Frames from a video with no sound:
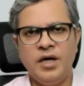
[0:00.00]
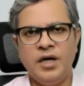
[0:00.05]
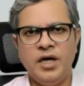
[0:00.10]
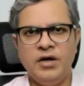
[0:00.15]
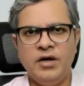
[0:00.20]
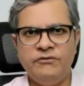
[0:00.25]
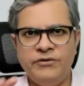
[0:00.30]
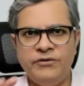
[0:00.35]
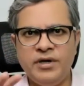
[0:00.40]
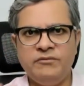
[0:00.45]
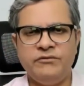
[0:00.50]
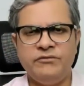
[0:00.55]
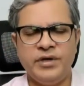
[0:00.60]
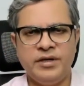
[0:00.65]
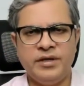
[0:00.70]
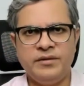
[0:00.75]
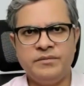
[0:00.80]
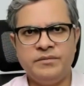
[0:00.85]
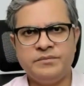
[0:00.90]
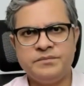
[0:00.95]
Even
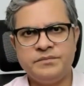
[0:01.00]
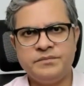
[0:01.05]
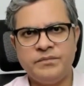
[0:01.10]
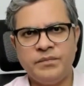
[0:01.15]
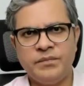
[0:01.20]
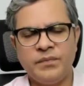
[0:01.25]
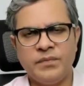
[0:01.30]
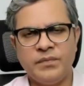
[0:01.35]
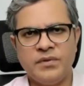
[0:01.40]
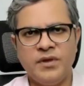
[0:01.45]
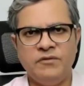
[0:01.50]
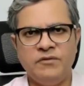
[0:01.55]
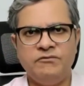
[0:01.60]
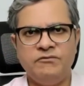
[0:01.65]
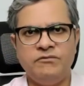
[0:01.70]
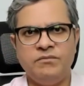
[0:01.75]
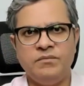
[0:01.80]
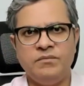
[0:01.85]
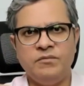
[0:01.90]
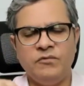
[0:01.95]
when
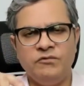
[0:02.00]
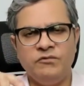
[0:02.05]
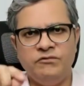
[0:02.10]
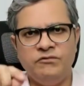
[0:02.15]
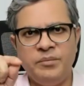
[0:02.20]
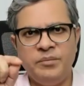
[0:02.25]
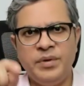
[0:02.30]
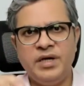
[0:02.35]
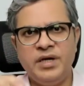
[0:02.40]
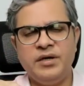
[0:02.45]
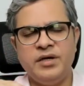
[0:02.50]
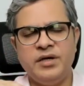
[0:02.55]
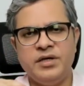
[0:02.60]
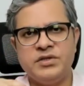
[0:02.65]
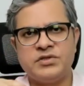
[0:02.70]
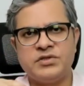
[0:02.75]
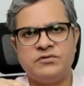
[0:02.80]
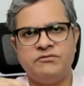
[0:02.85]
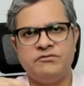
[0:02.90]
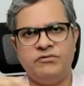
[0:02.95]
the woman
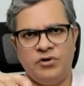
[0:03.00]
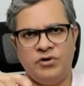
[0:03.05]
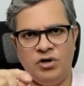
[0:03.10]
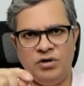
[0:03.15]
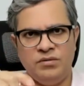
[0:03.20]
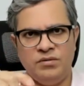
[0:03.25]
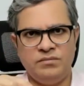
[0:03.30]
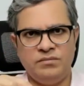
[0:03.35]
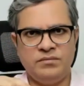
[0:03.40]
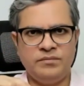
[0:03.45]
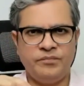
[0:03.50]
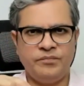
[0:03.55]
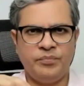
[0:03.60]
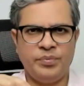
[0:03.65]
is from